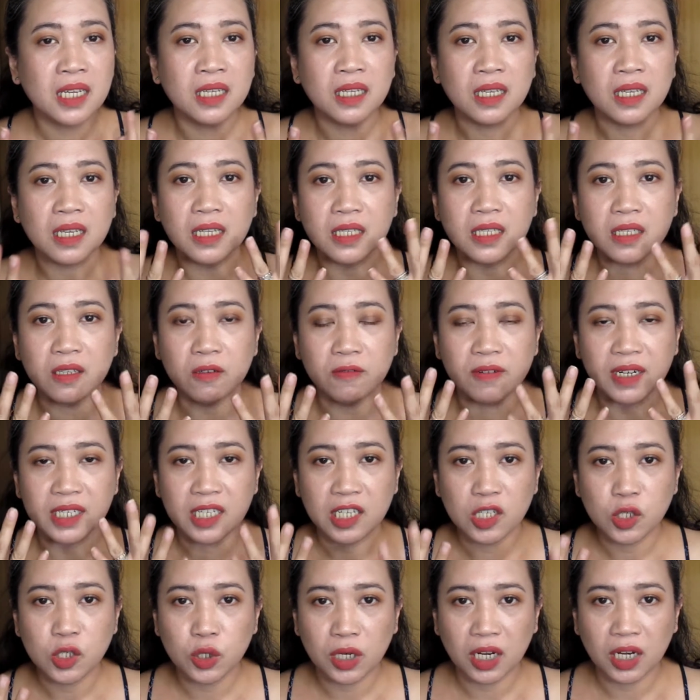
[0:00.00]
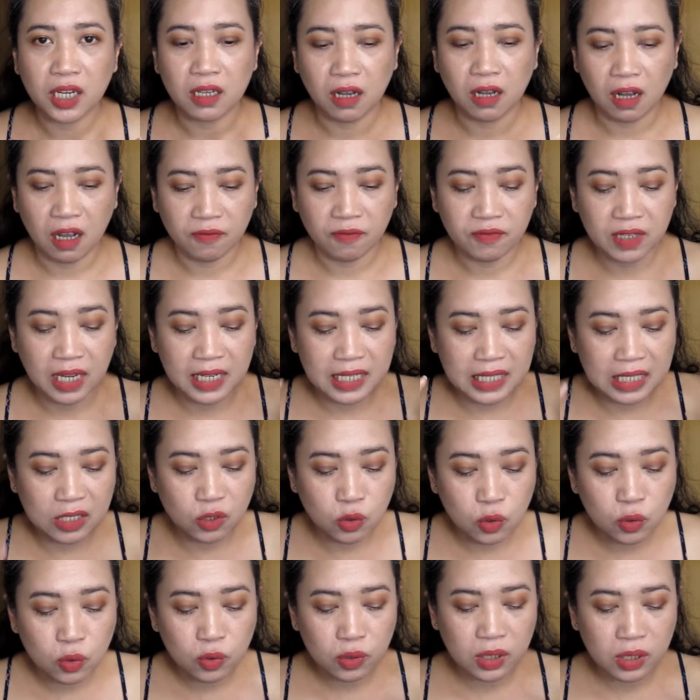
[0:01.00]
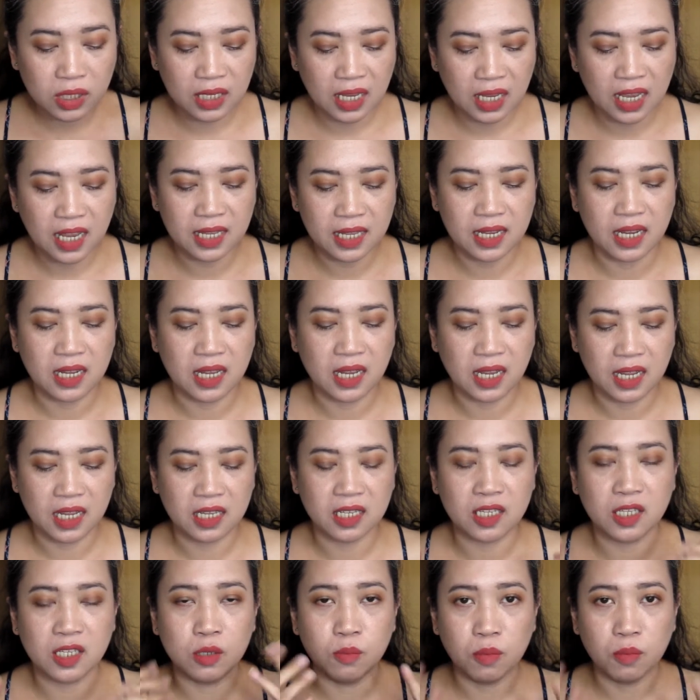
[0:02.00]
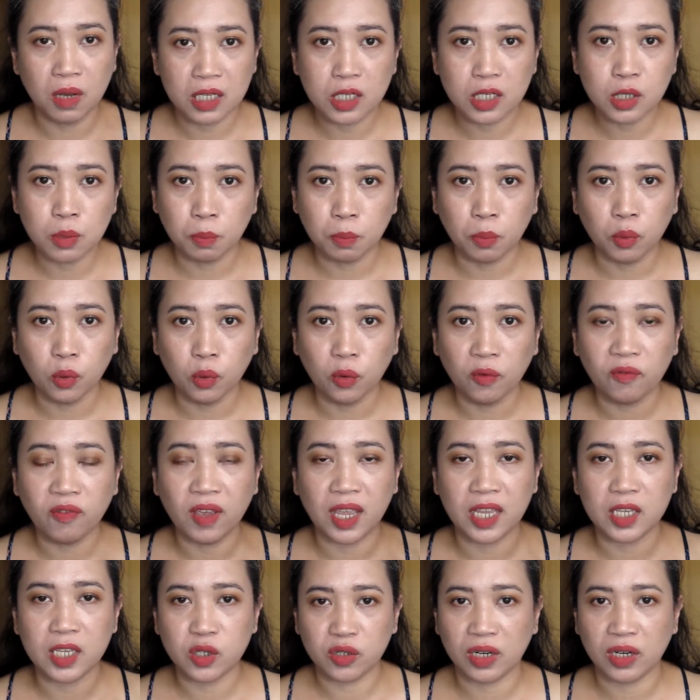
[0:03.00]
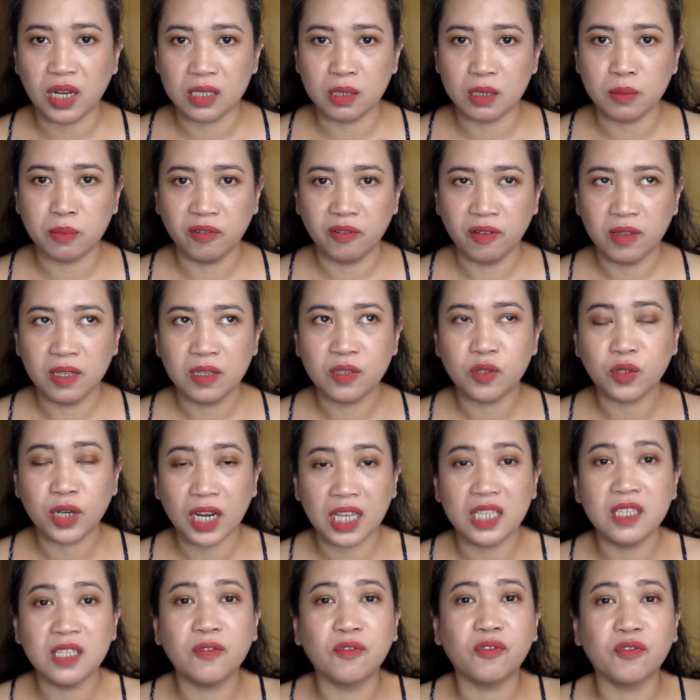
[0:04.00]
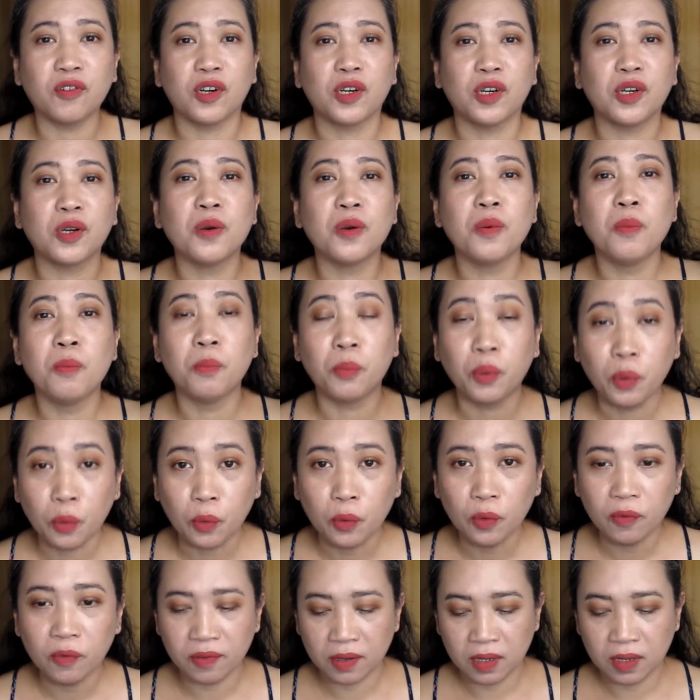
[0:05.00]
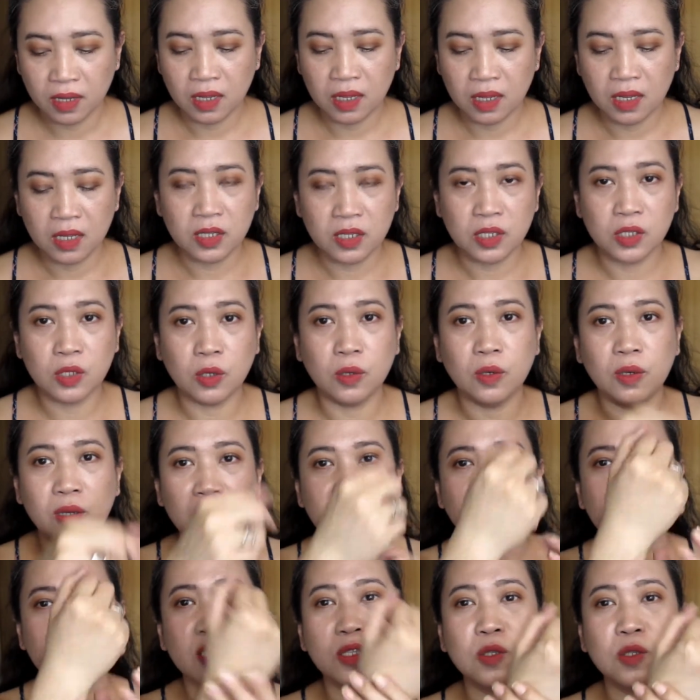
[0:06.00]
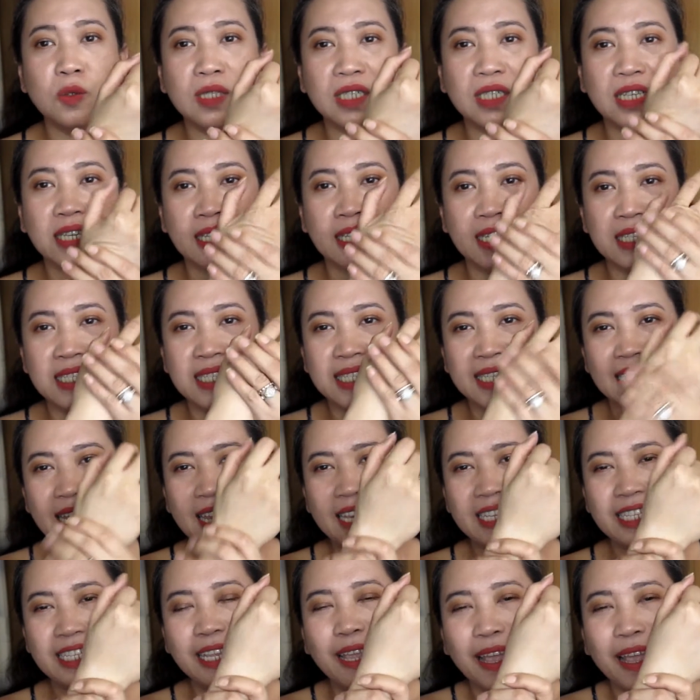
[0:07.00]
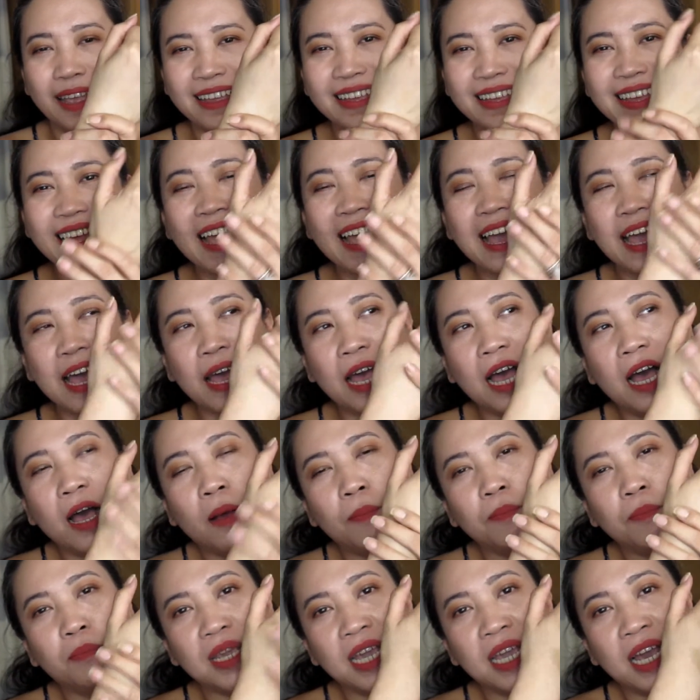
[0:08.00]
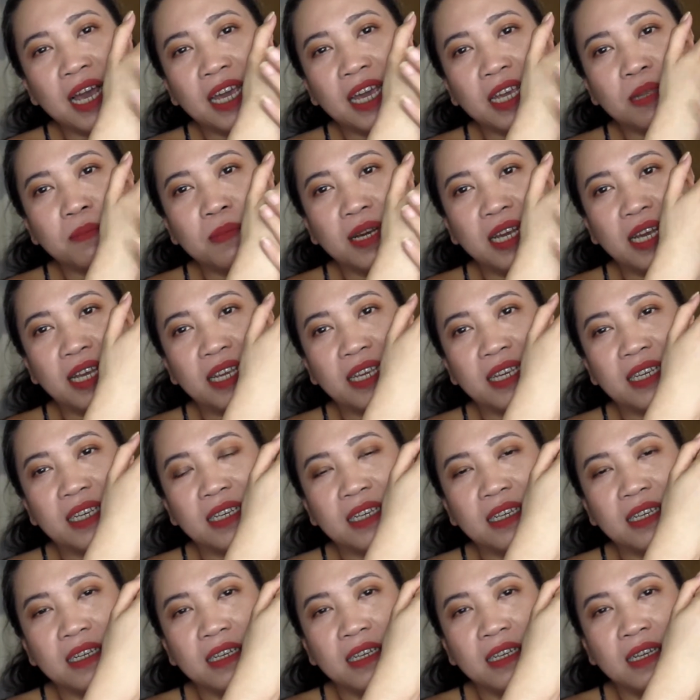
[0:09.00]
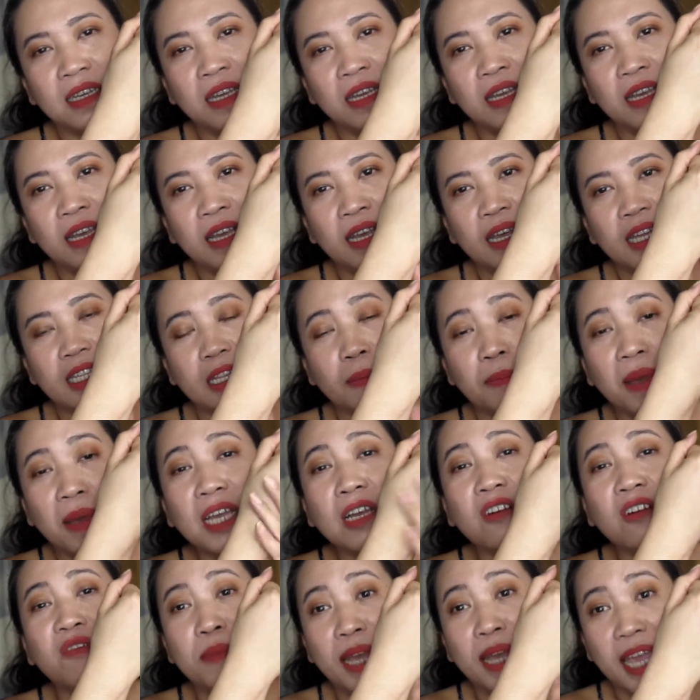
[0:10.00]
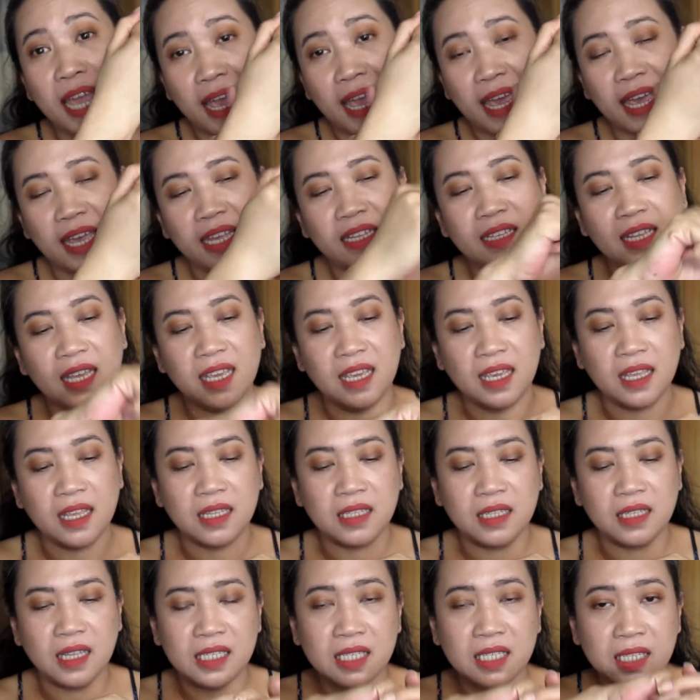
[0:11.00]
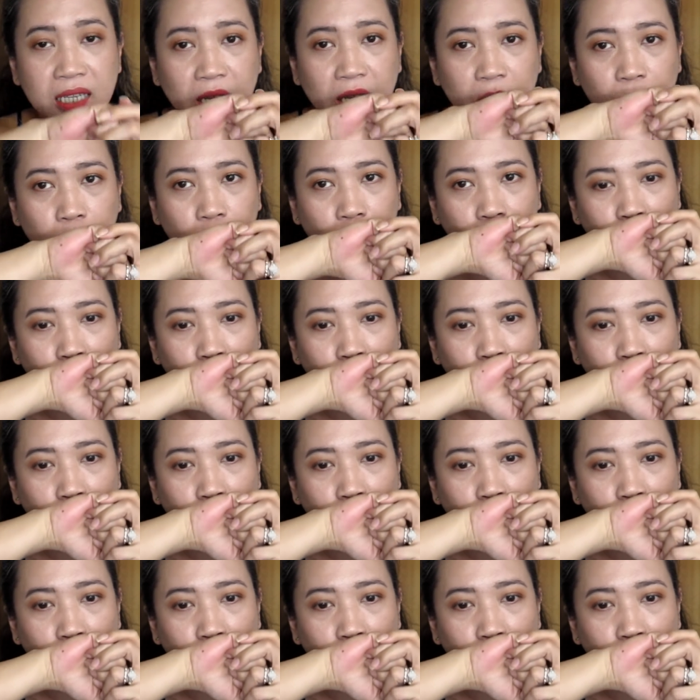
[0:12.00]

It's already dried off. They do say that it's smudge proof and transfer proof. So let's do the kiss test at the back of my hand, and let's see.